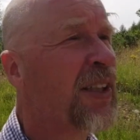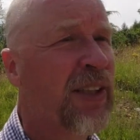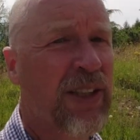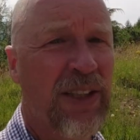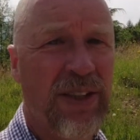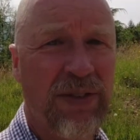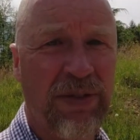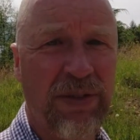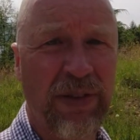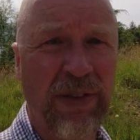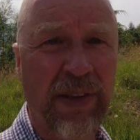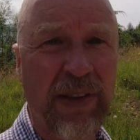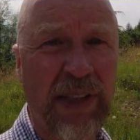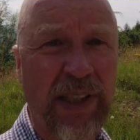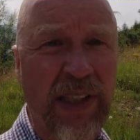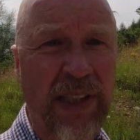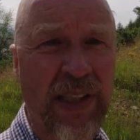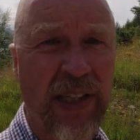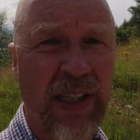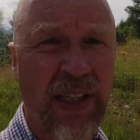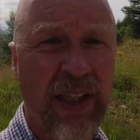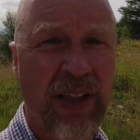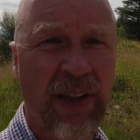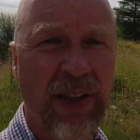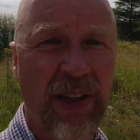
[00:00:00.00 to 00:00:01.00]
just for
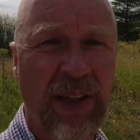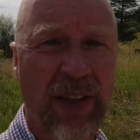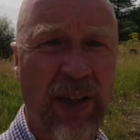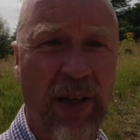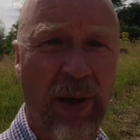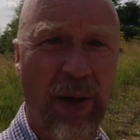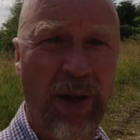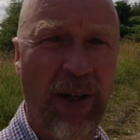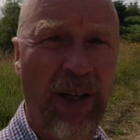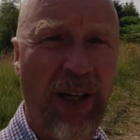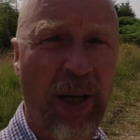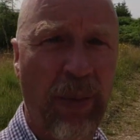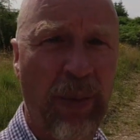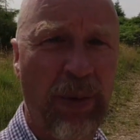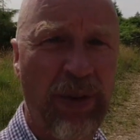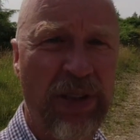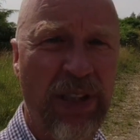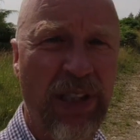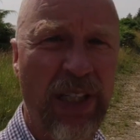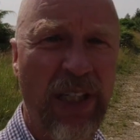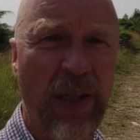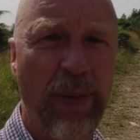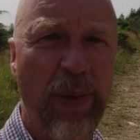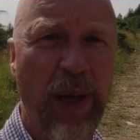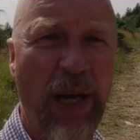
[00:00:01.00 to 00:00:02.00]
really a cup of
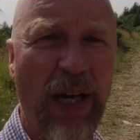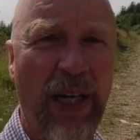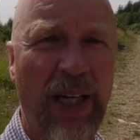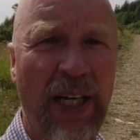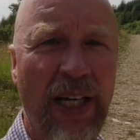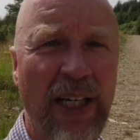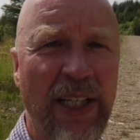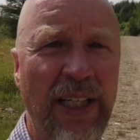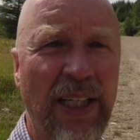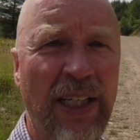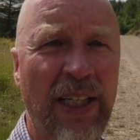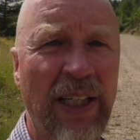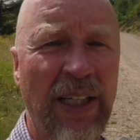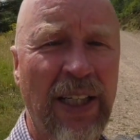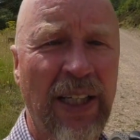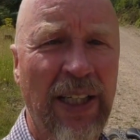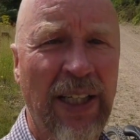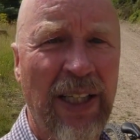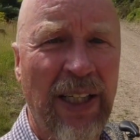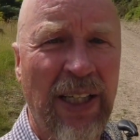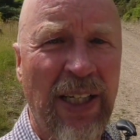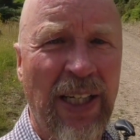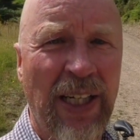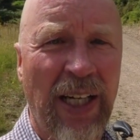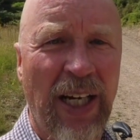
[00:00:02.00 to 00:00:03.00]
tea and a bit of cake.
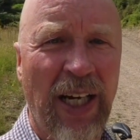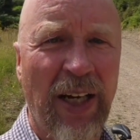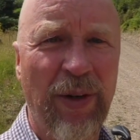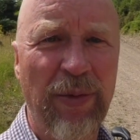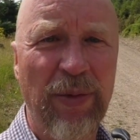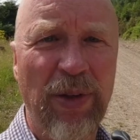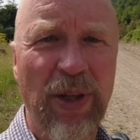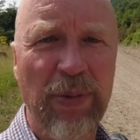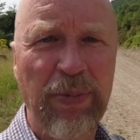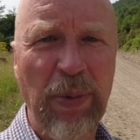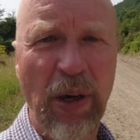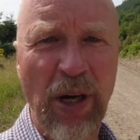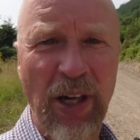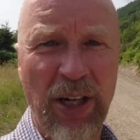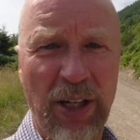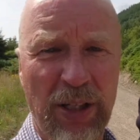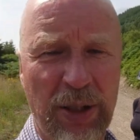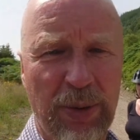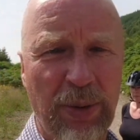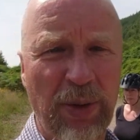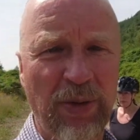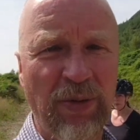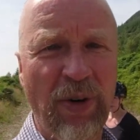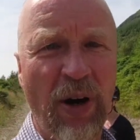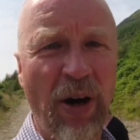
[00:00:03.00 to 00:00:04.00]
The
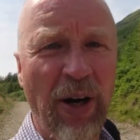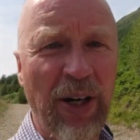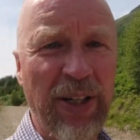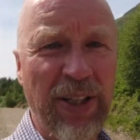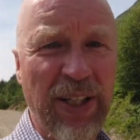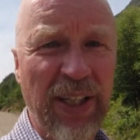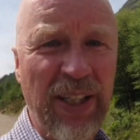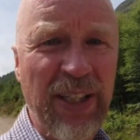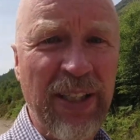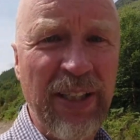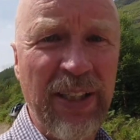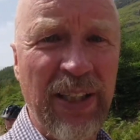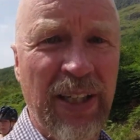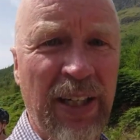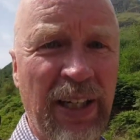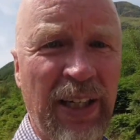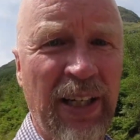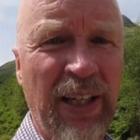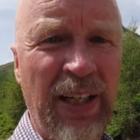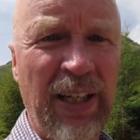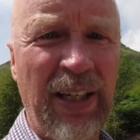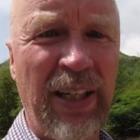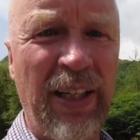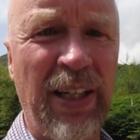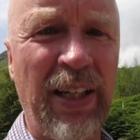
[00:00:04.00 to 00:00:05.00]
bikes we're riding,
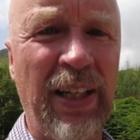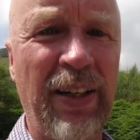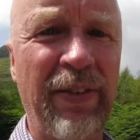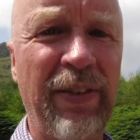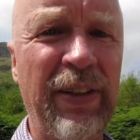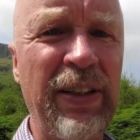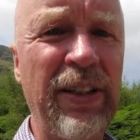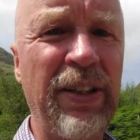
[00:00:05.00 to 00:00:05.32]
out of